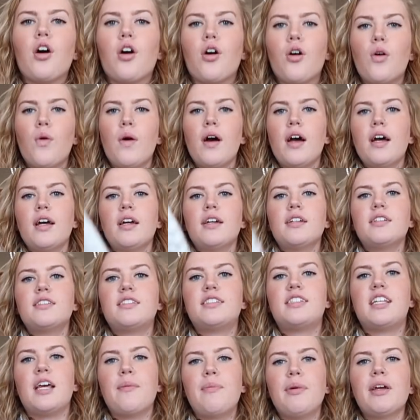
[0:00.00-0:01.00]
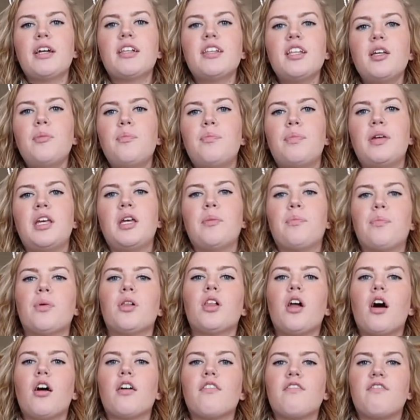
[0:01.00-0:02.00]
So typically
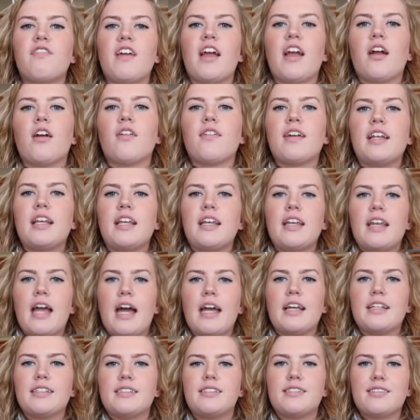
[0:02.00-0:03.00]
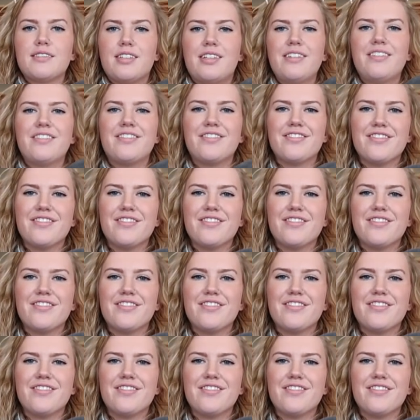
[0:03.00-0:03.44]
people are very nice,